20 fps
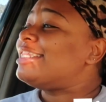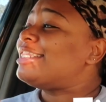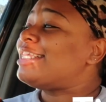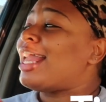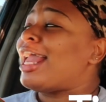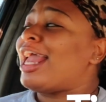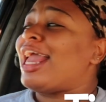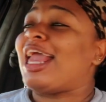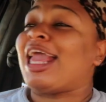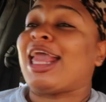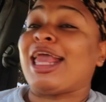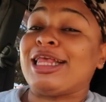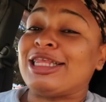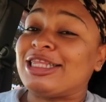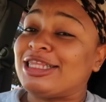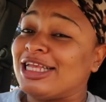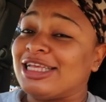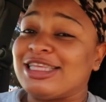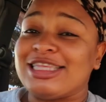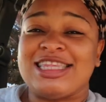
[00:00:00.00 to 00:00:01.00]
it
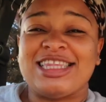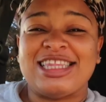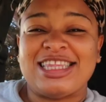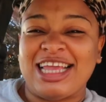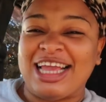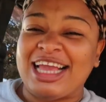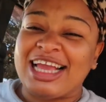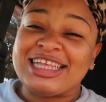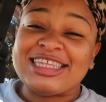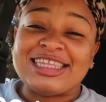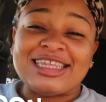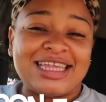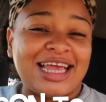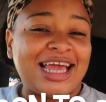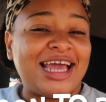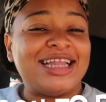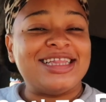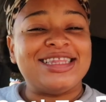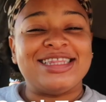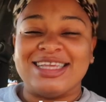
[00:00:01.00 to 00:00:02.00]
is the
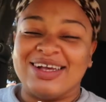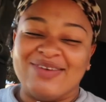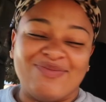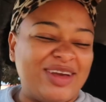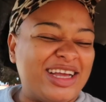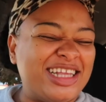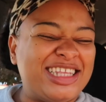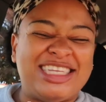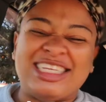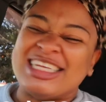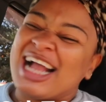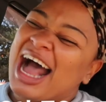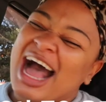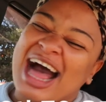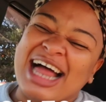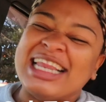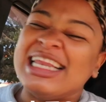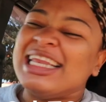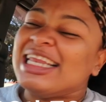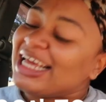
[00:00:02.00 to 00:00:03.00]
season to be
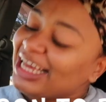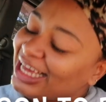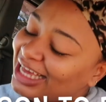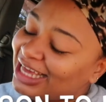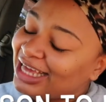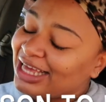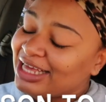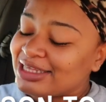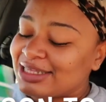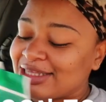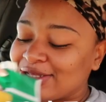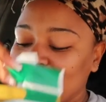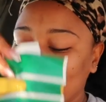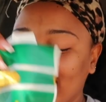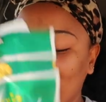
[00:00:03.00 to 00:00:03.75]
jolly, so